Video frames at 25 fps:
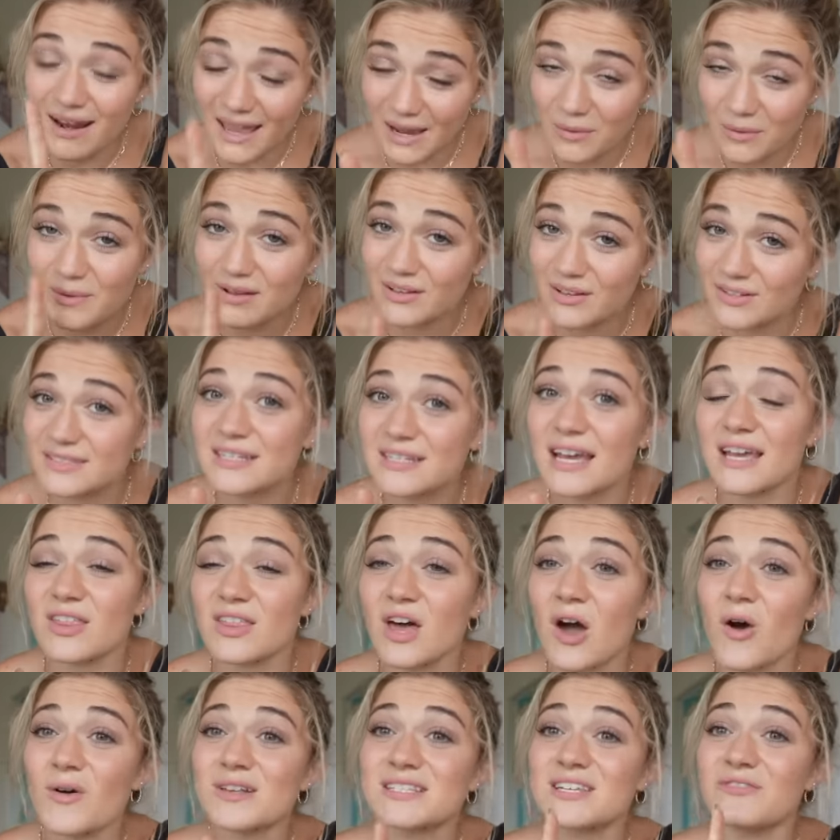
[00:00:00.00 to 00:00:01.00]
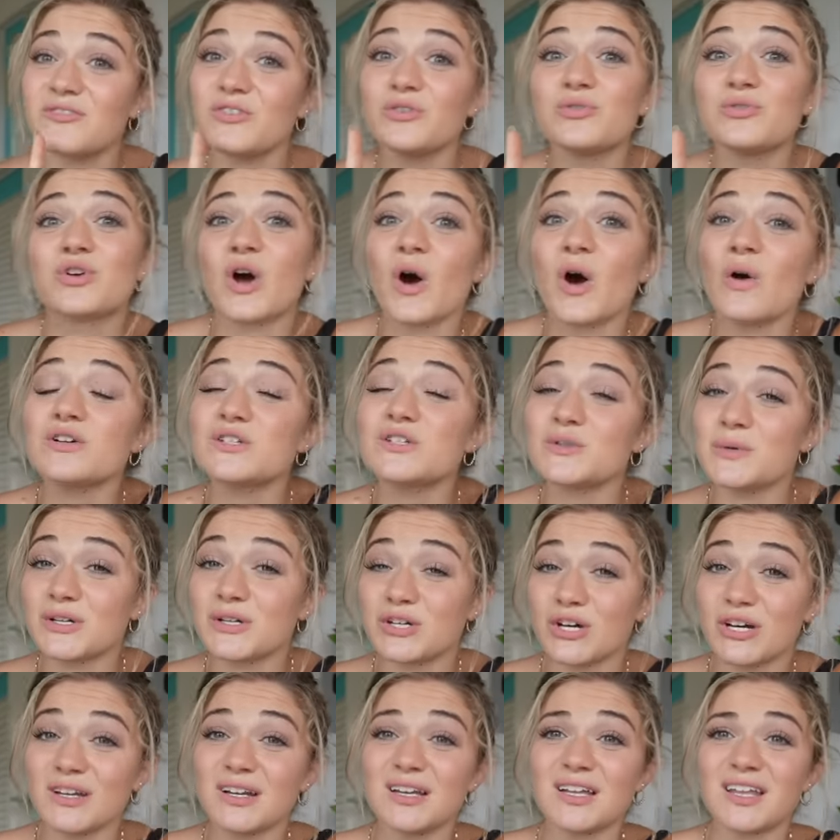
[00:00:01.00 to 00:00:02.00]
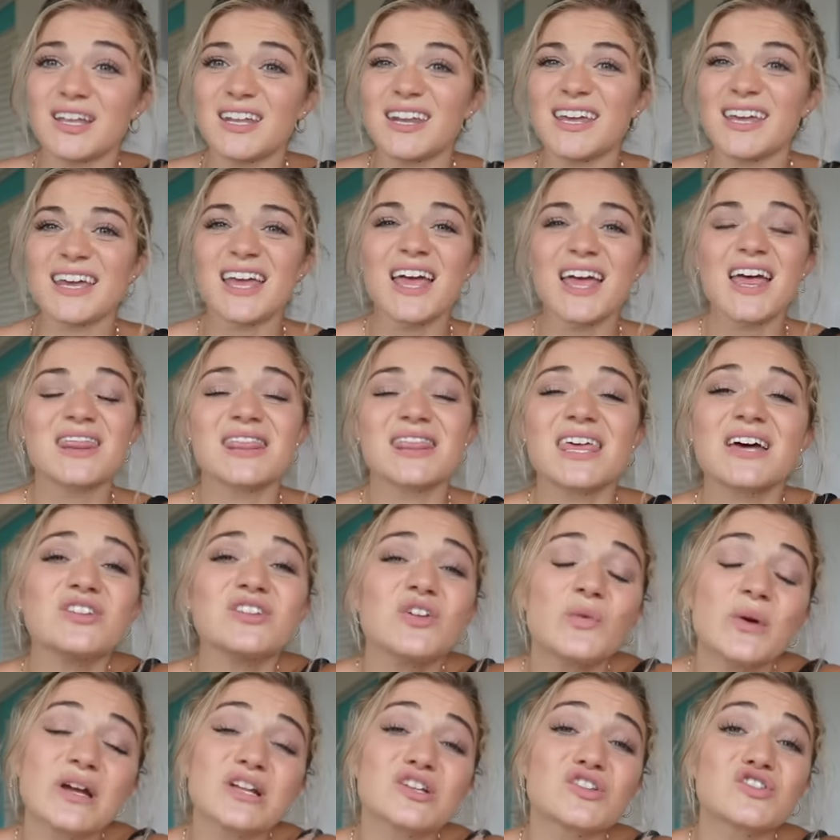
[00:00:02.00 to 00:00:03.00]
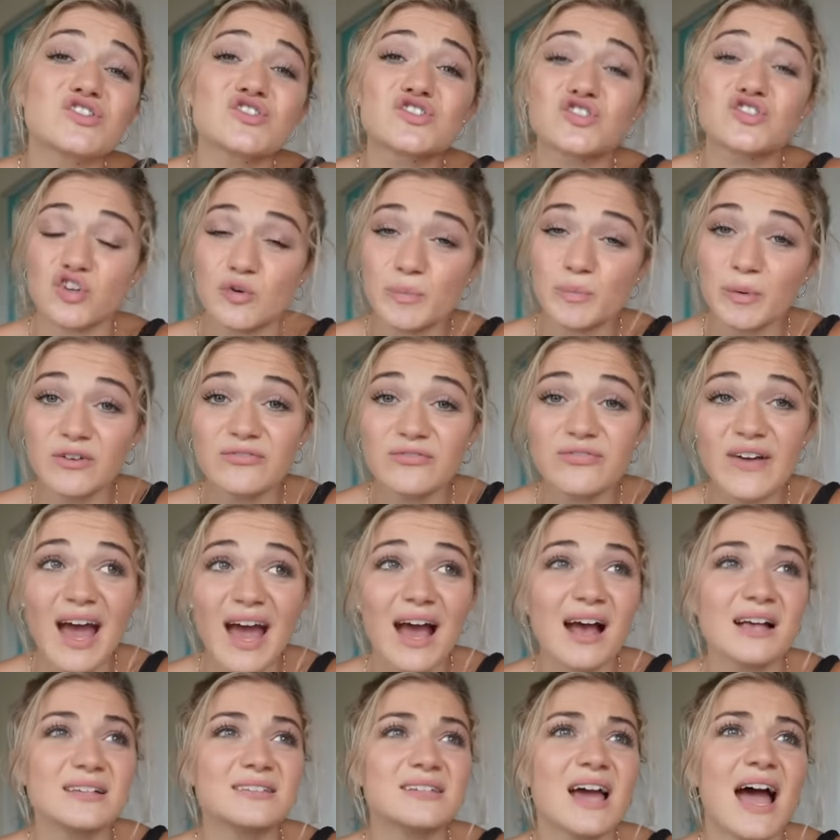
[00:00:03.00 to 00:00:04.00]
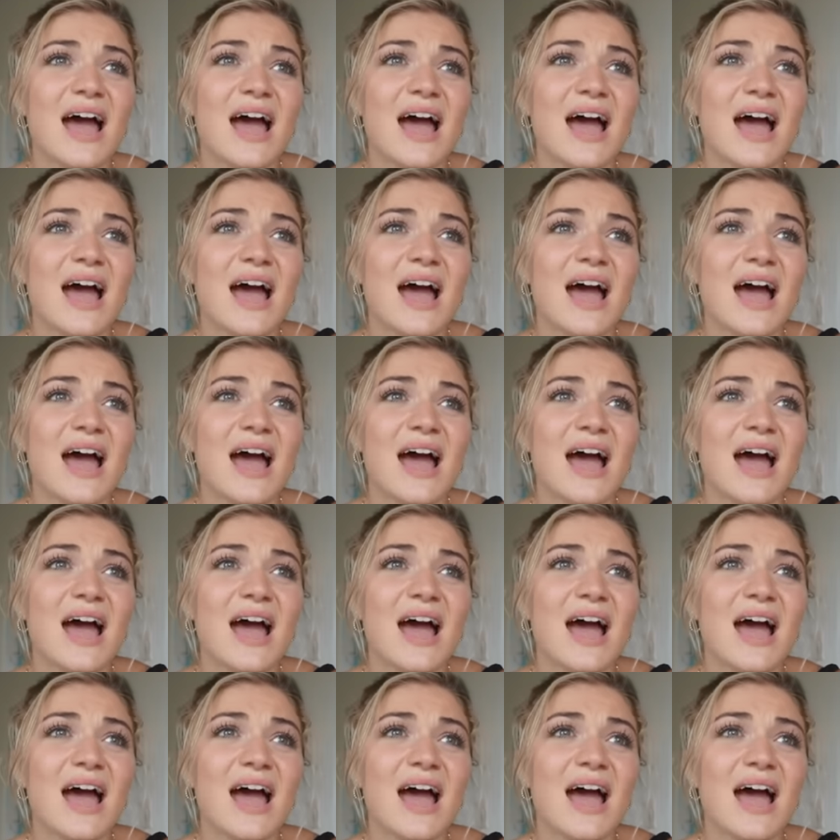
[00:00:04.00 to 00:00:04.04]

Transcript: I will say though is if you go to a good clinic, they'll do it super fast.